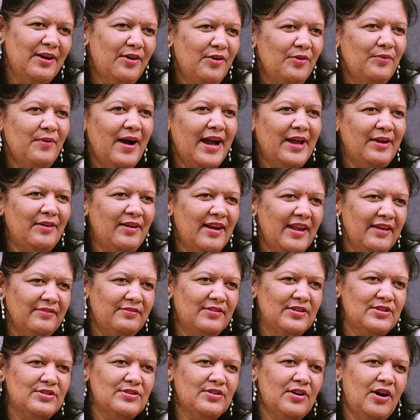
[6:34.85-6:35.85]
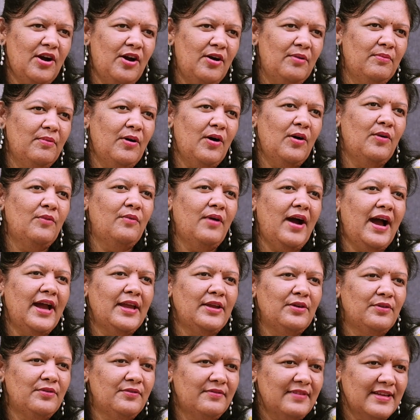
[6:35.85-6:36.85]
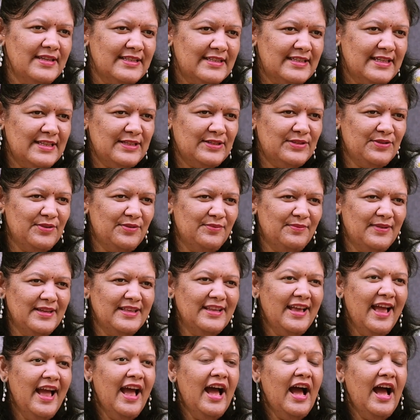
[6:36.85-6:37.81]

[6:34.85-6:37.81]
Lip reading: Oh, why you left the job, or why you invested so much.